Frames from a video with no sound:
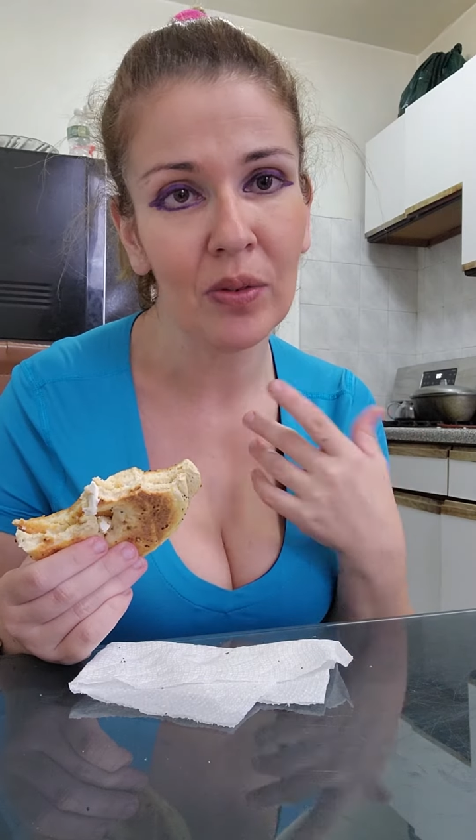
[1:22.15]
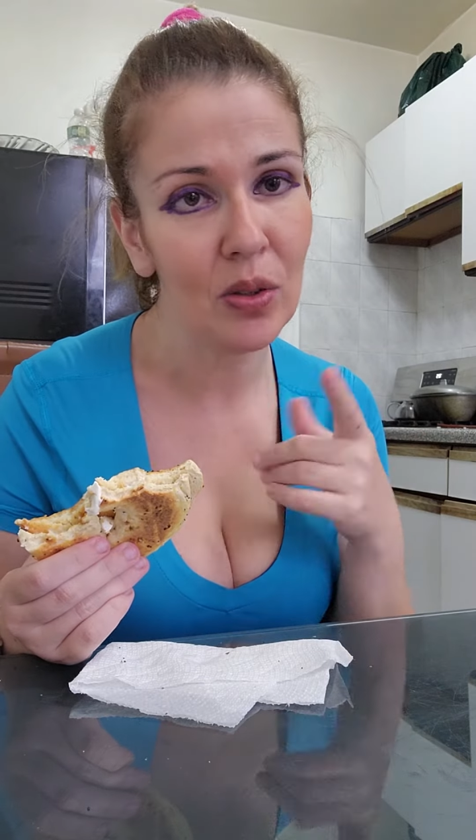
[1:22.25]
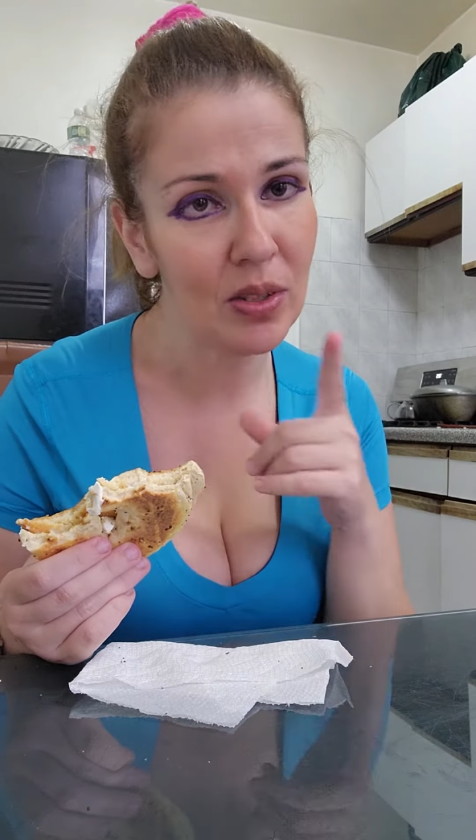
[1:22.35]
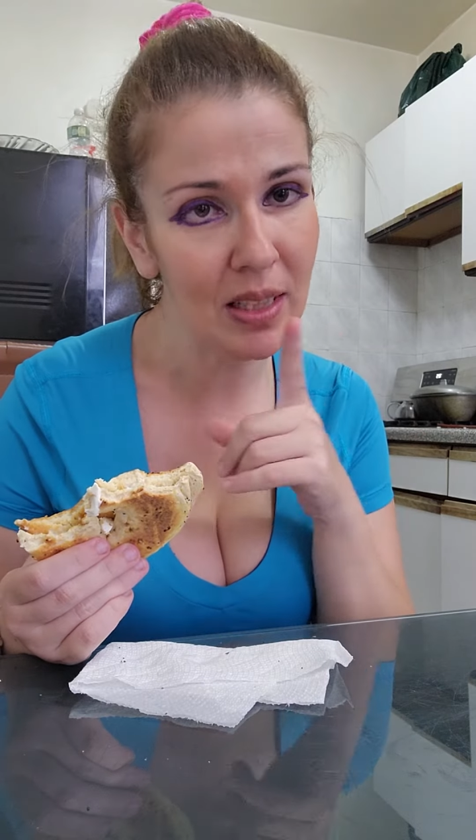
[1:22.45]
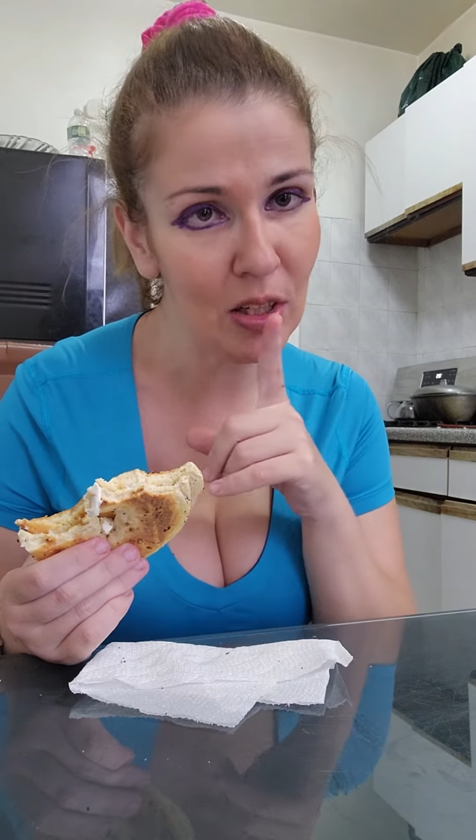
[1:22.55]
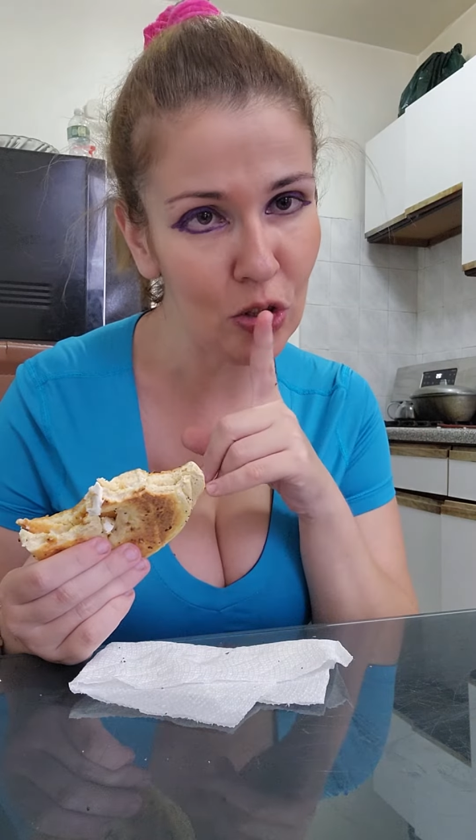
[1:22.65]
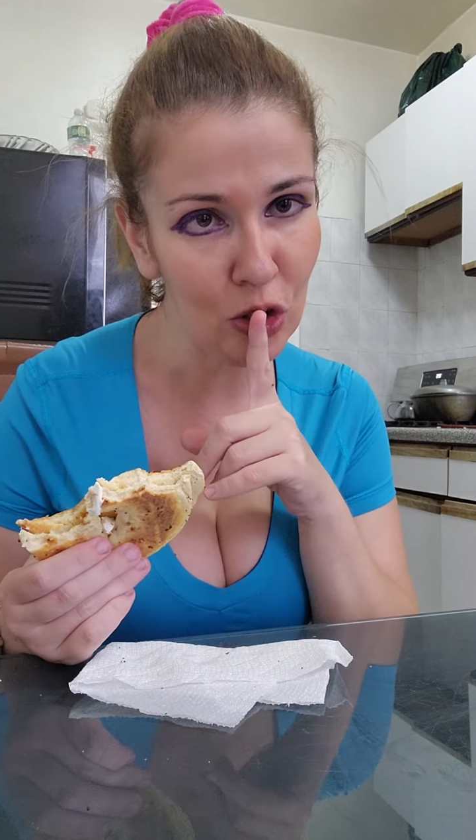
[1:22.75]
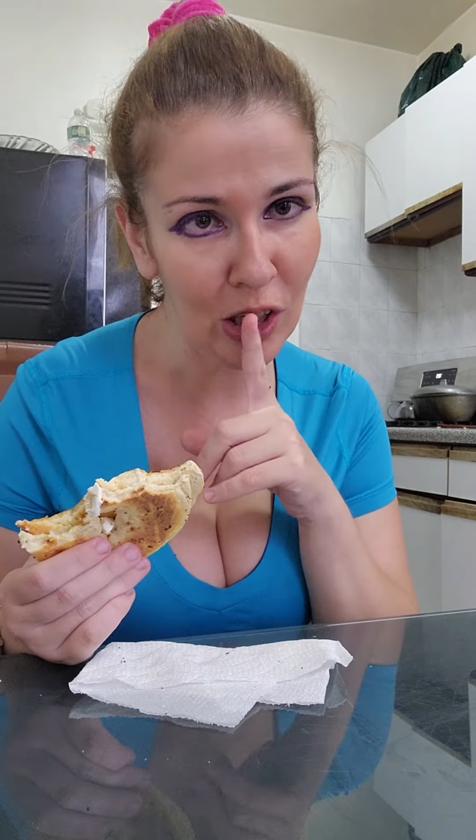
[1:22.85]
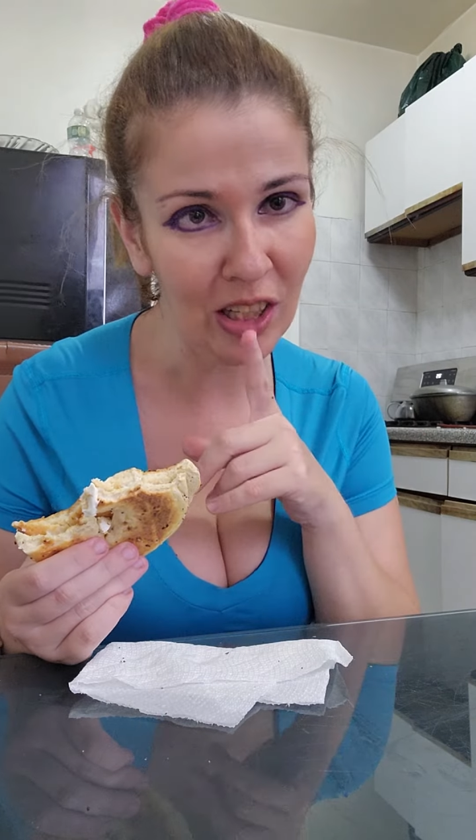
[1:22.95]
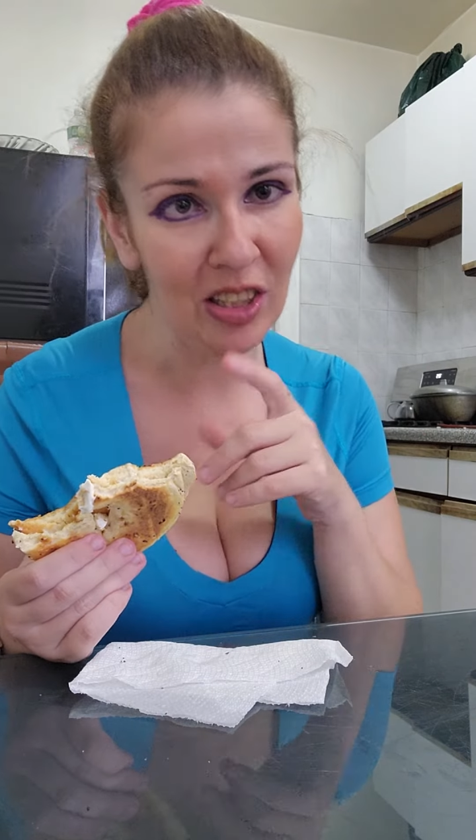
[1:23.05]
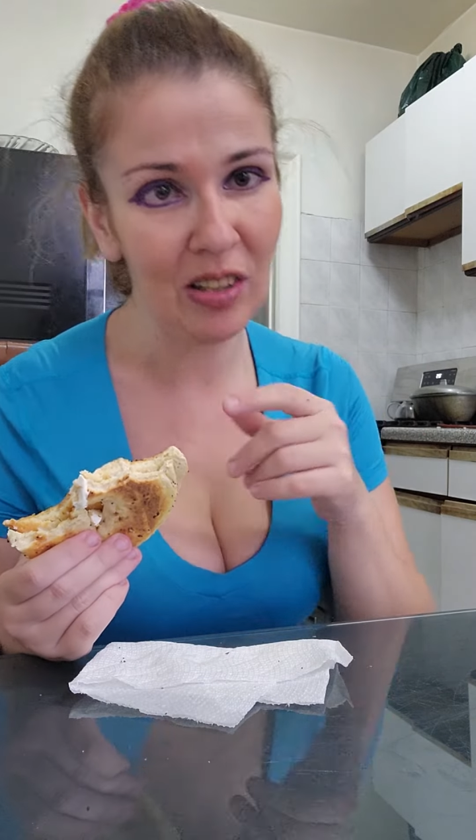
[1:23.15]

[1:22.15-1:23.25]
to stay shut